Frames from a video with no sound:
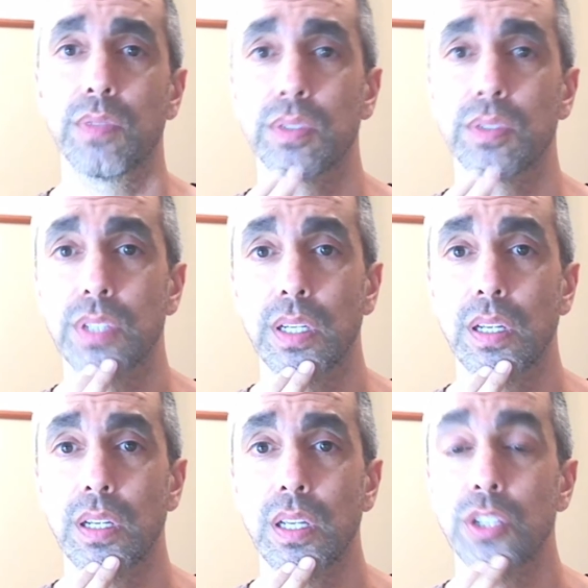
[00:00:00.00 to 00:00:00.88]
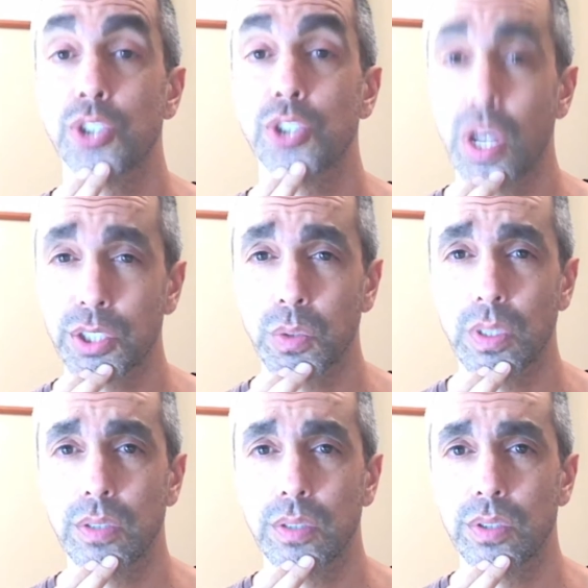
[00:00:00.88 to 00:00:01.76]
There's
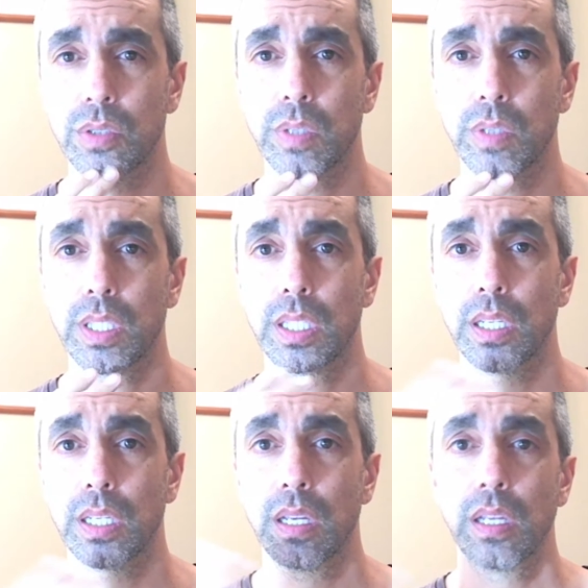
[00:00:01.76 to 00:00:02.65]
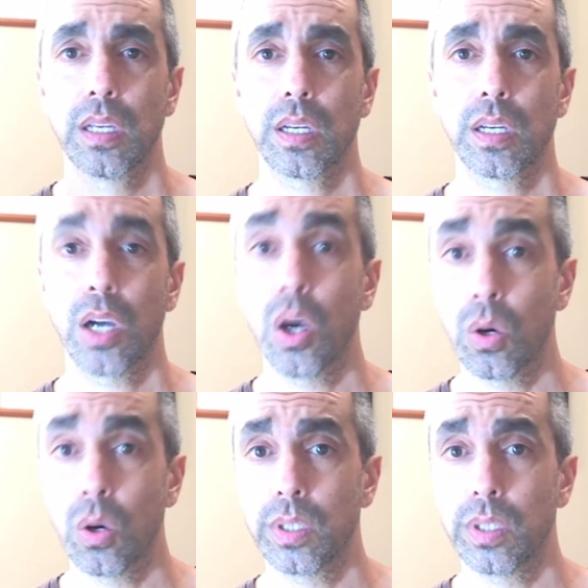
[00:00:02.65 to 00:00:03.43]
Joshua, who's doing the code.